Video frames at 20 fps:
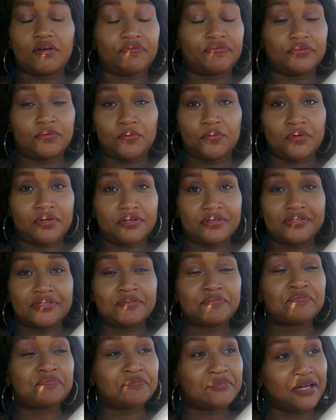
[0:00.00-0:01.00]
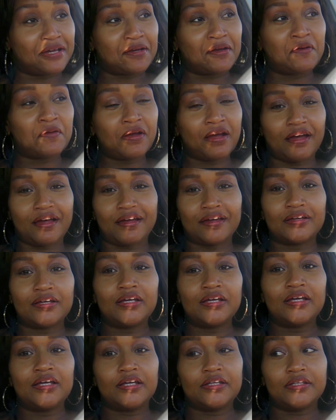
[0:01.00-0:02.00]
floors. I'm like, okay,
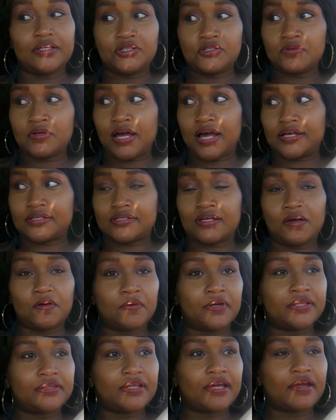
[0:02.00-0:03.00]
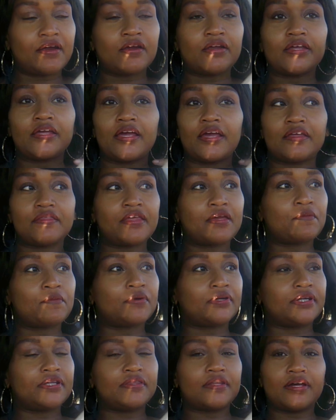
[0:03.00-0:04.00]
did you guys go in there? Yeah, they
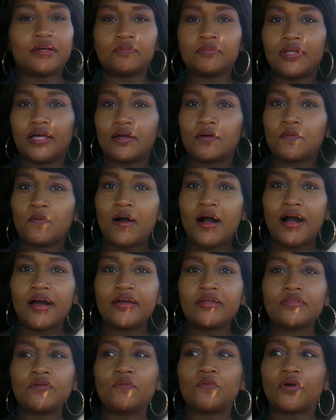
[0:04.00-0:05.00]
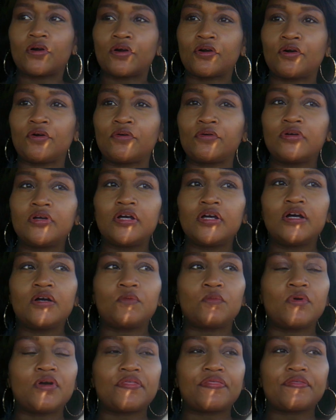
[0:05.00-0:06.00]
went in there. I'm like, why in the world
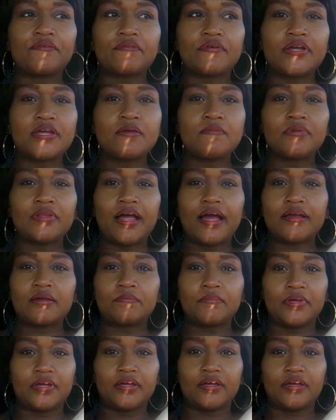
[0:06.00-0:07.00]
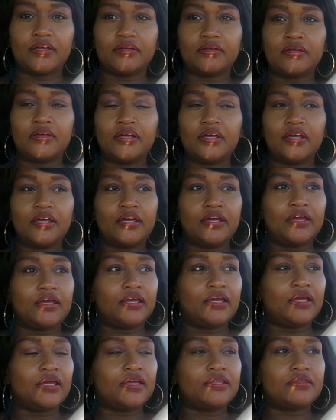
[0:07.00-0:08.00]
would three black men
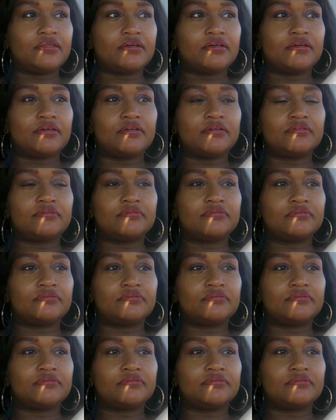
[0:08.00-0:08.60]
in the